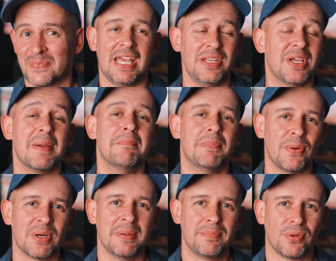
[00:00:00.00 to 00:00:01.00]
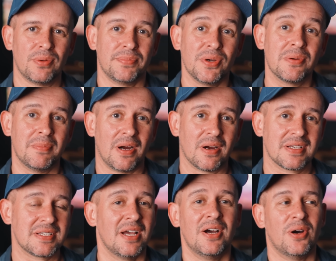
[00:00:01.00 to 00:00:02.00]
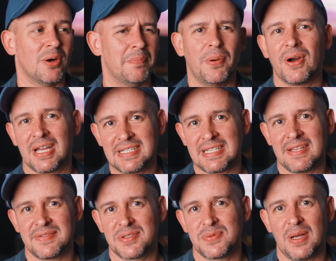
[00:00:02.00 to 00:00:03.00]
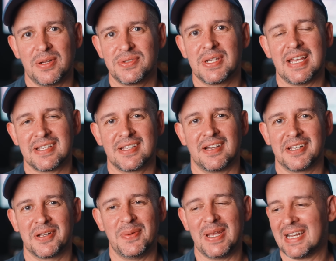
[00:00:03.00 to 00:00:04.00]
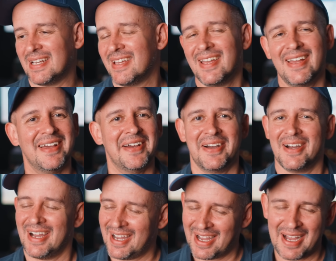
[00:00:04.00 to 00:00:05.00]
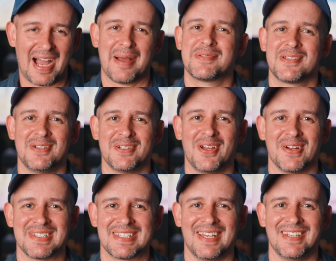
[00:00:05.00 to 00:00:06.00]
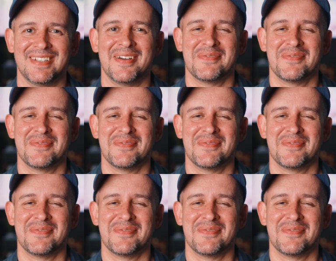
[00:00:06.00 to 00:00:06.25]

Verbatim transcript: And you can bulk import bookmarks or pocket saves as well to get started quickly. Absolute godsend.